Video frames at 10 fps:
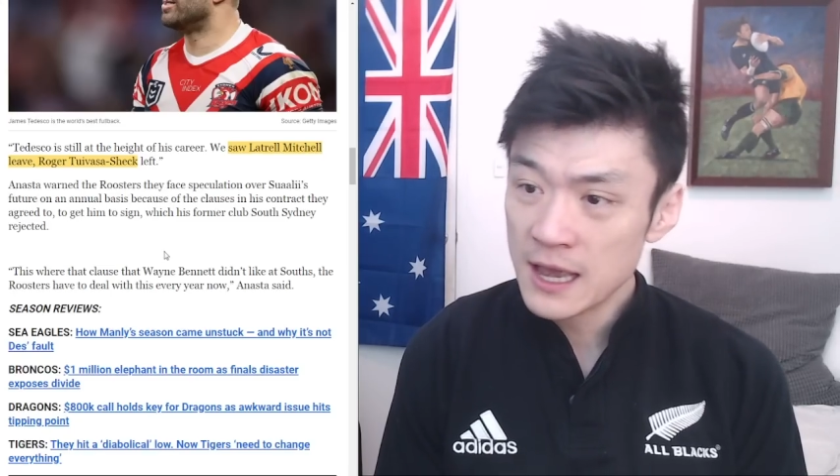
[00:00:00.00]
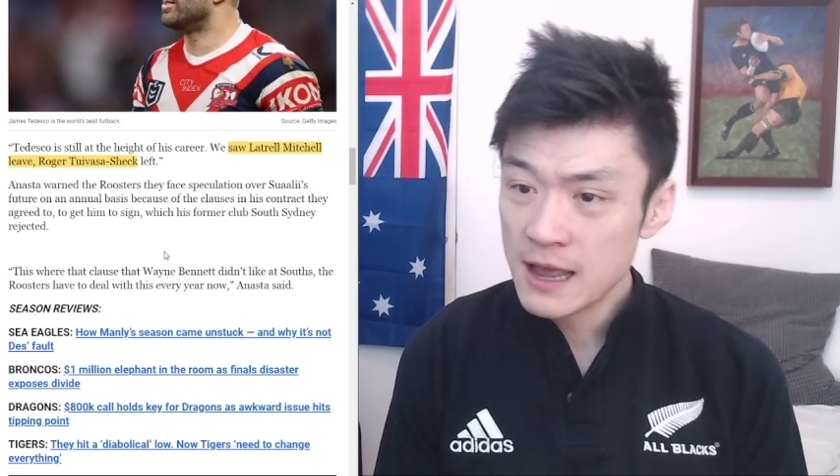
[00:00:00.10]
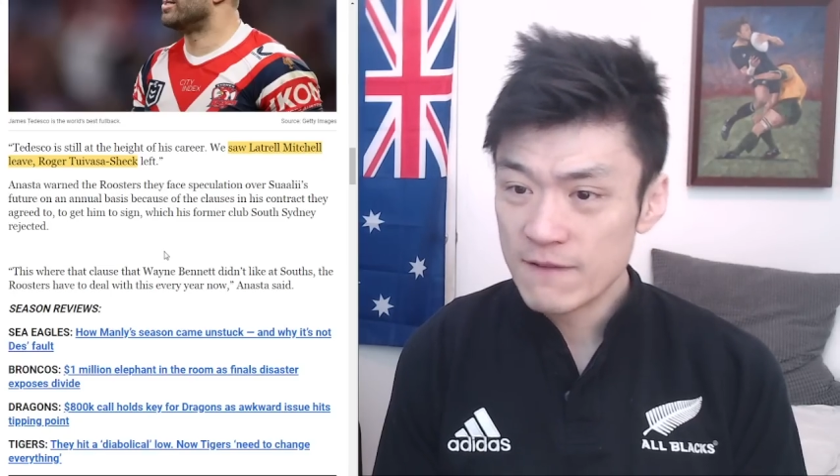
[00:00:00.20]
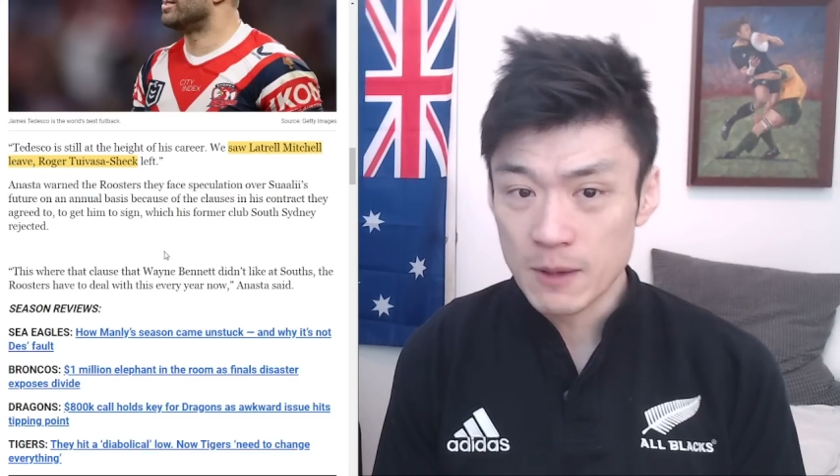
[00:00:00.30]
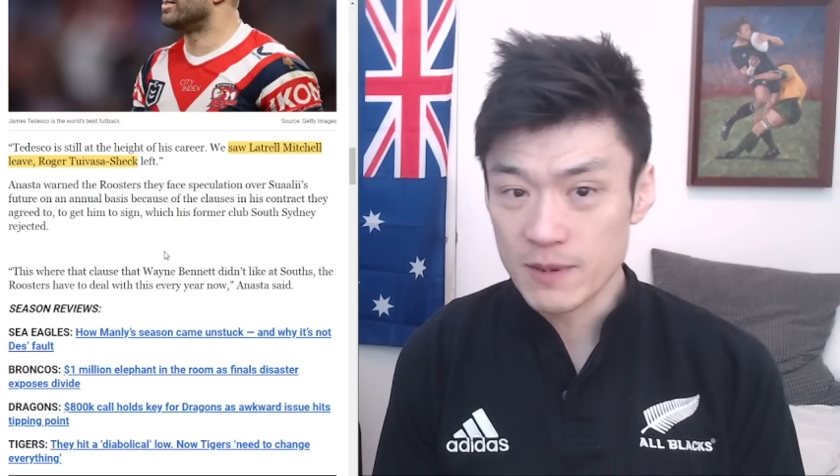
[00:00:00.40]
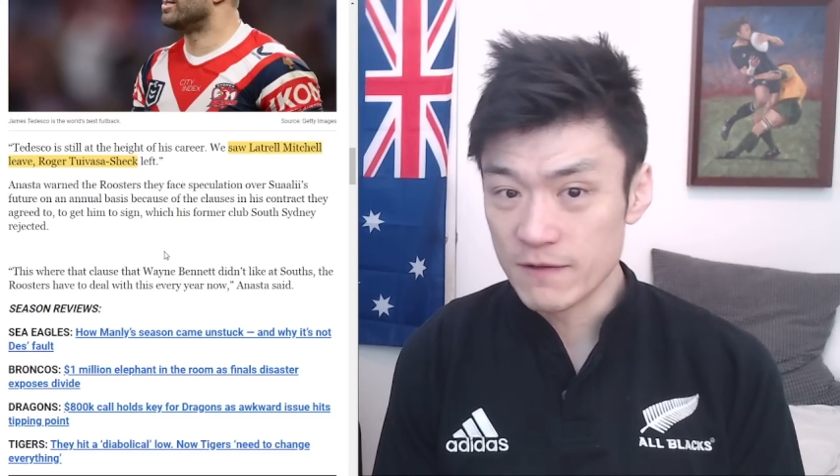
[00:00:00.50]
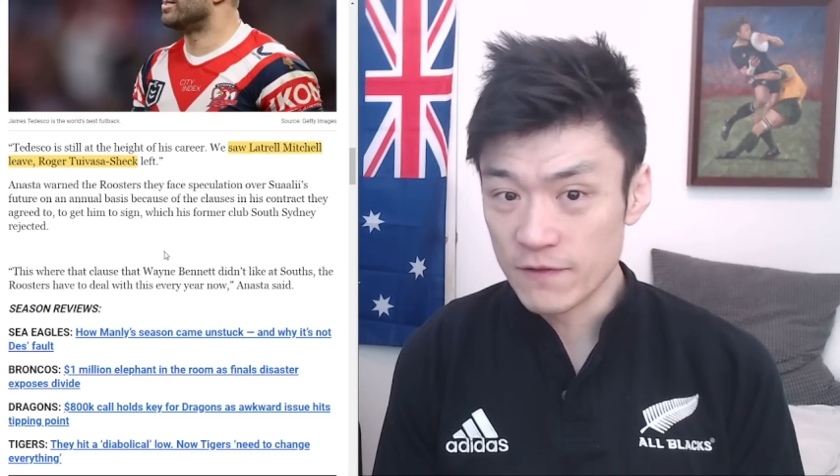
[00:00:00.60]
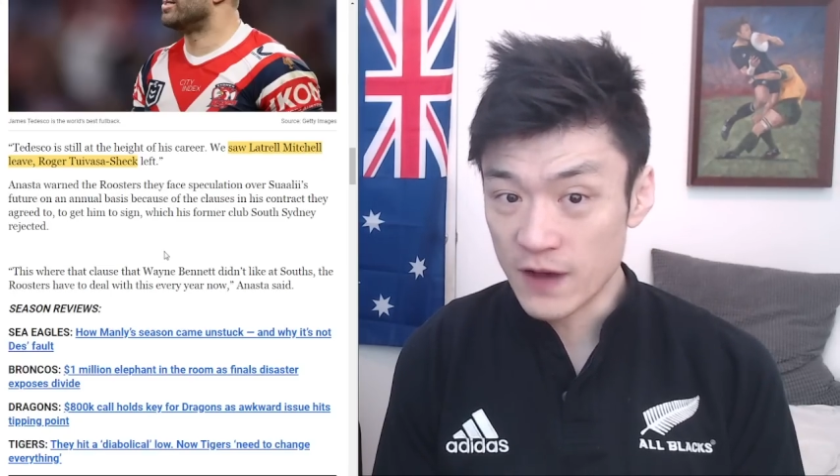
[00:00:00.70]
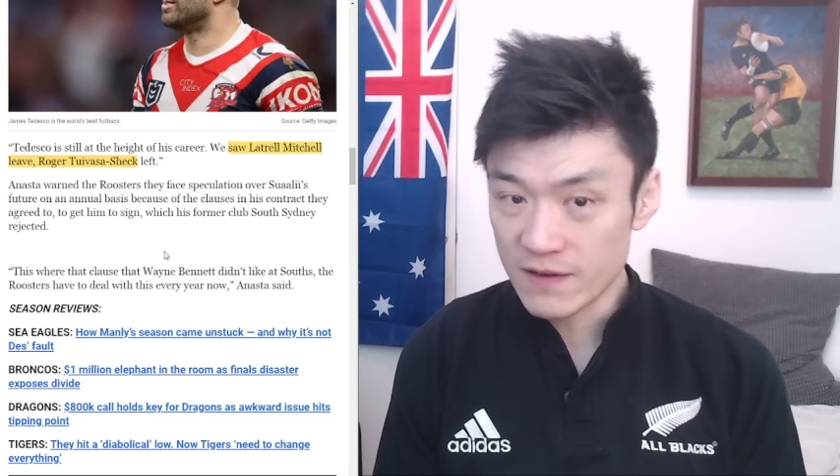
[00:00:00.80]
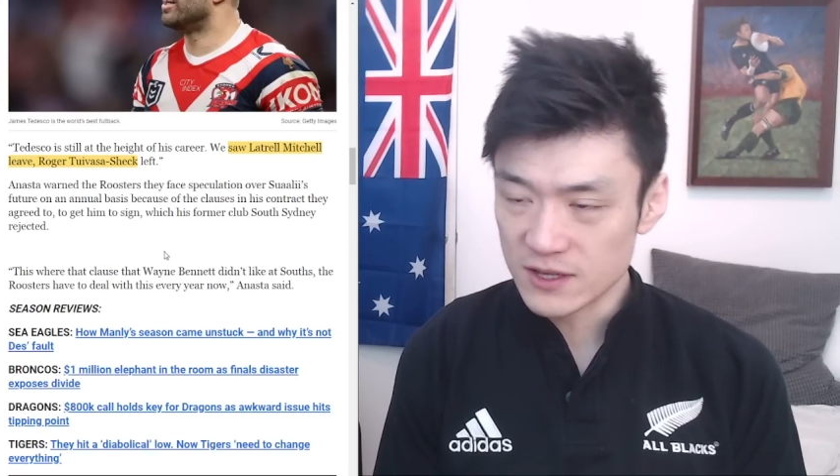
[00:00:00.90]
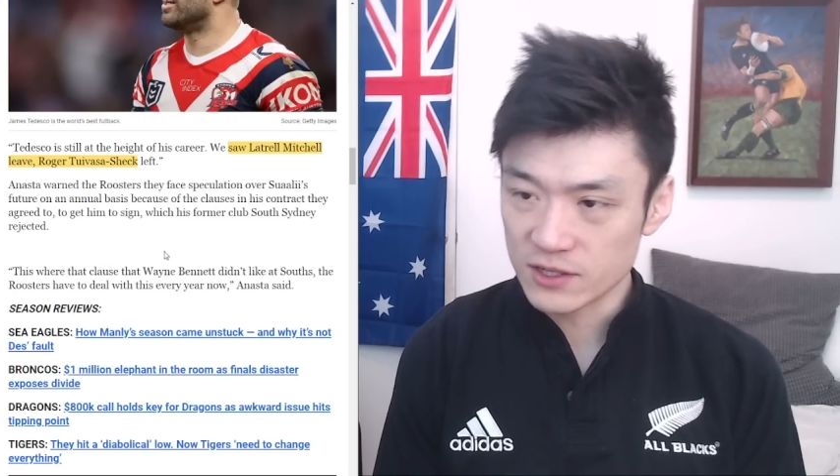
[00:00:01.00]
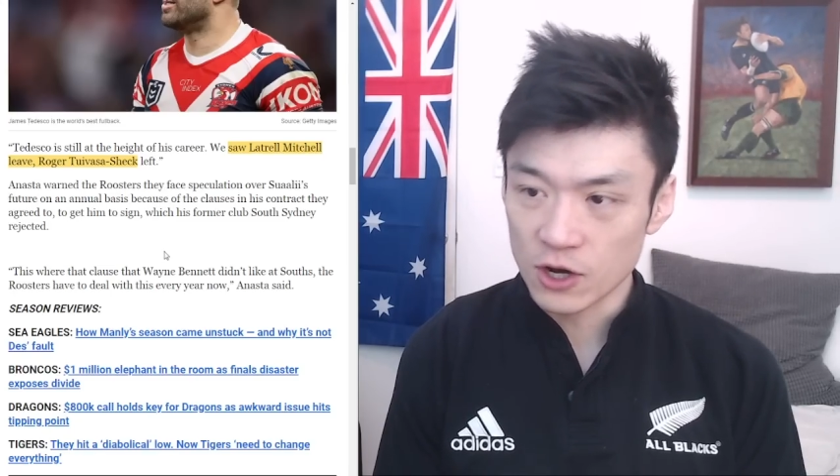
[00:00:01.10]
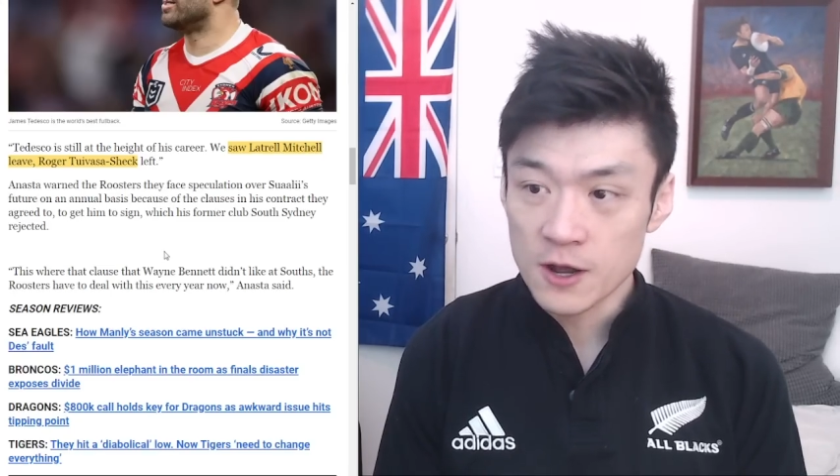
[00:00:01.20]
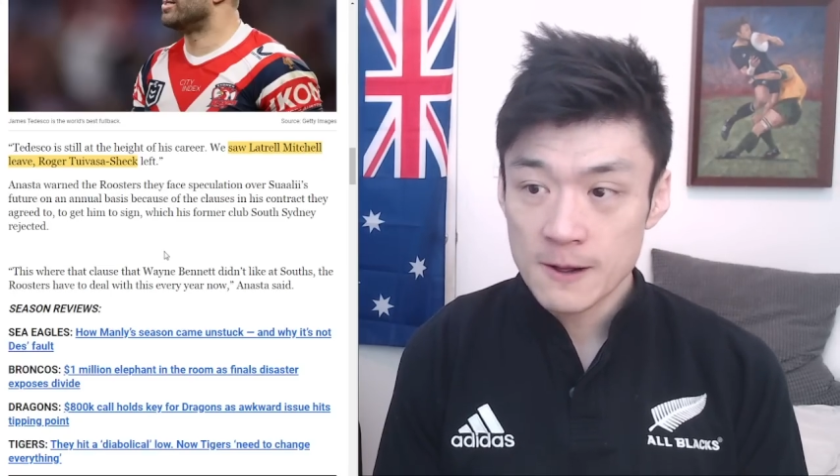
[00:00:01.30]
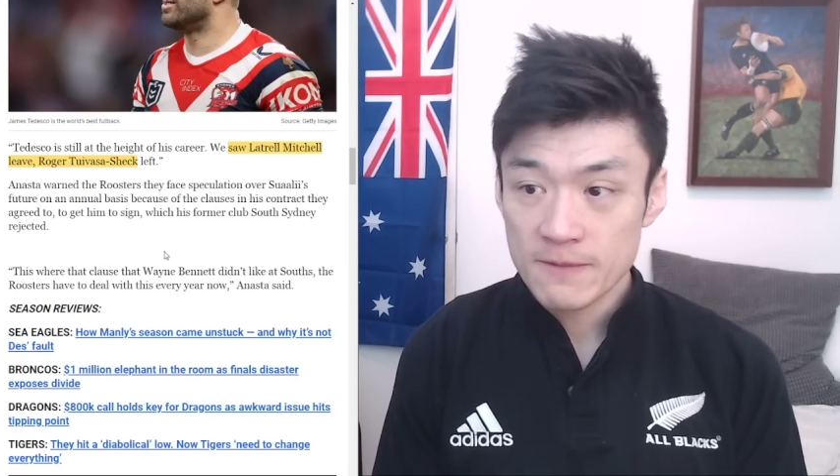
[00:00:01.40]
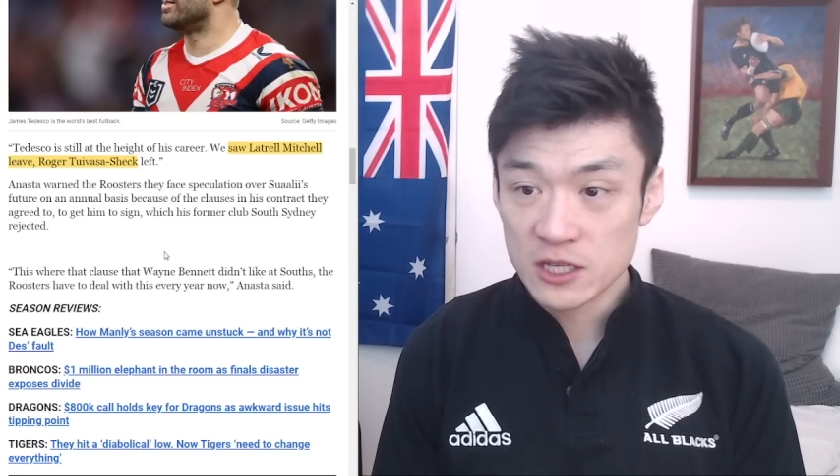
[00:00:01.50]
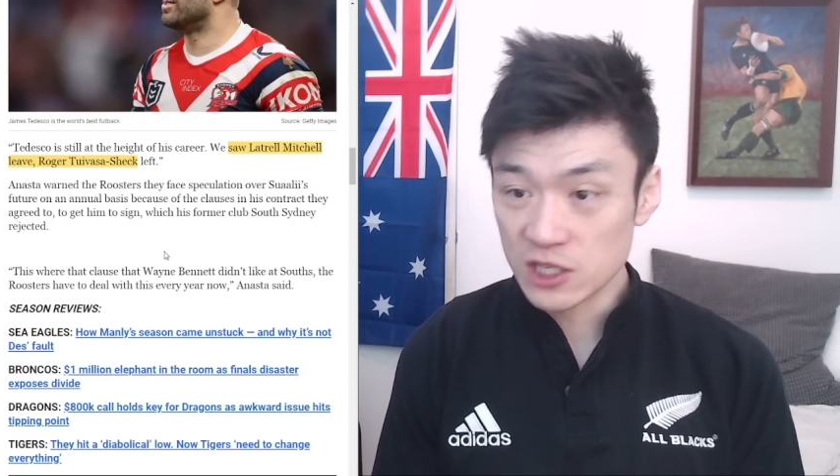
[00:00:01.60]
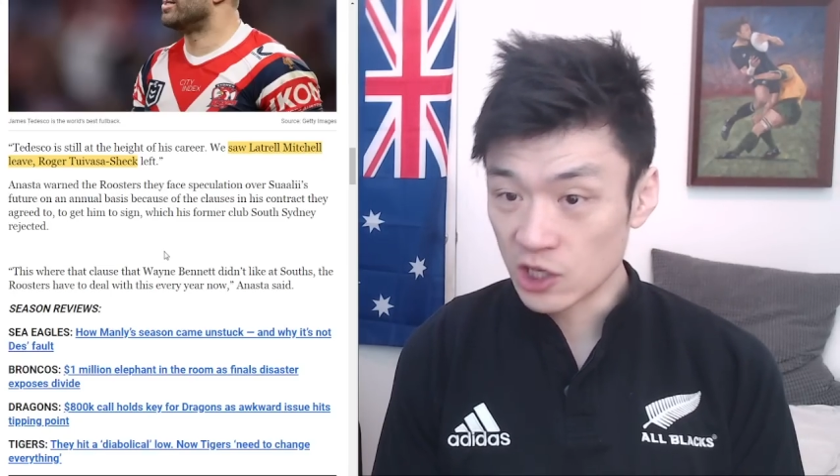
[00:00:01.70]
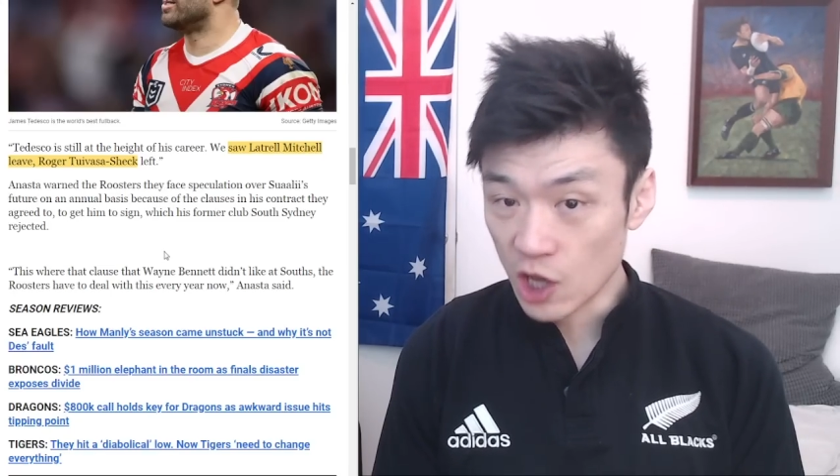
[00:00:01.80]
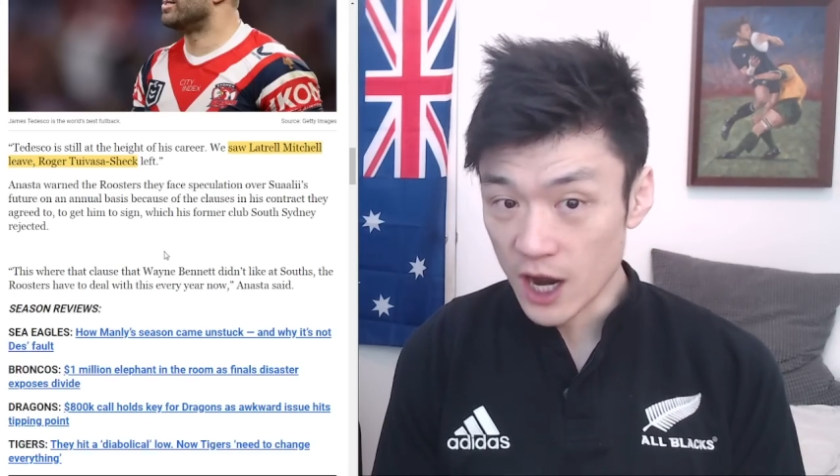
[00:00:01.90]
maybe even 5 years ago. His
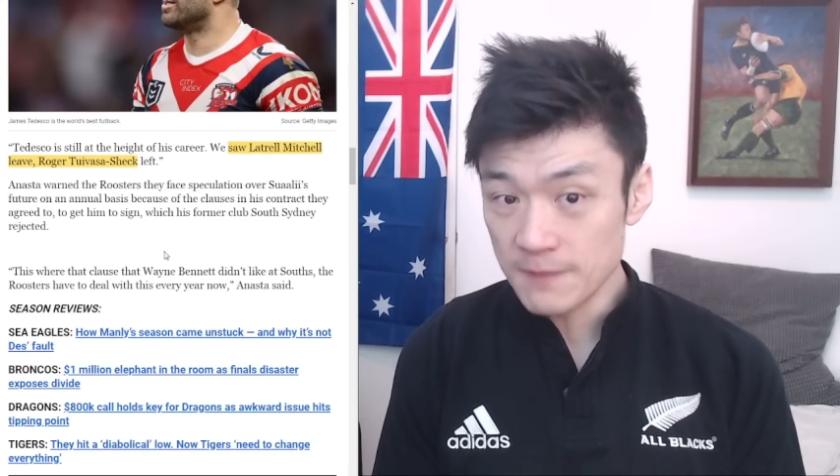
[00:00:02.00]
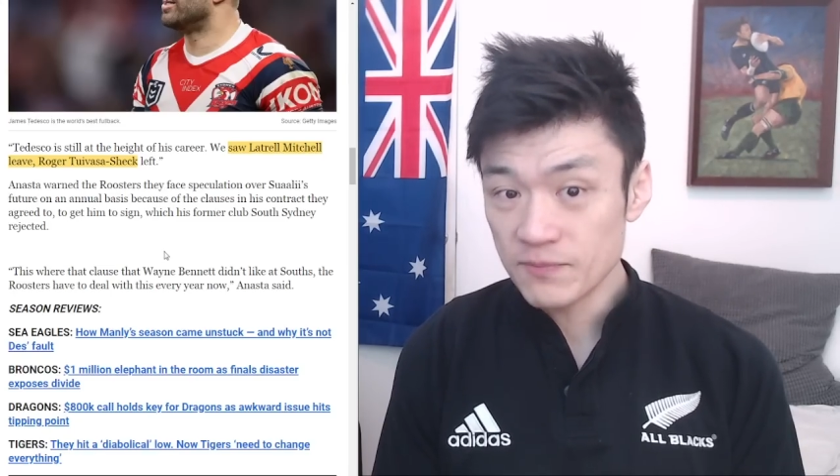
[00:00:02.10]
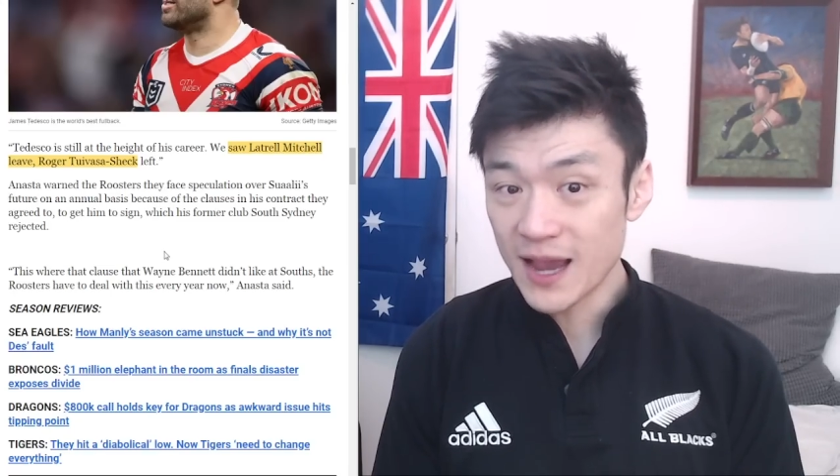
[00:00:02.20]
decline,